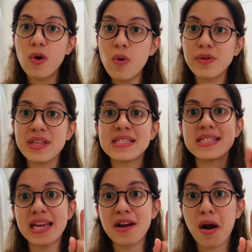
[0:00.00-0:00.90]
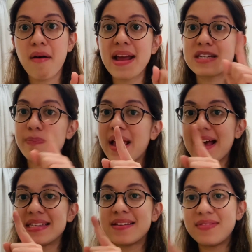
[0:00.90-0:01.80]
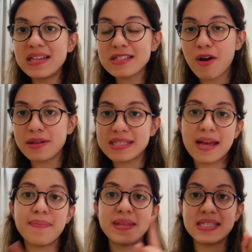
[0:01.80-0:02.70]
oh, this is incorrect because of this concept.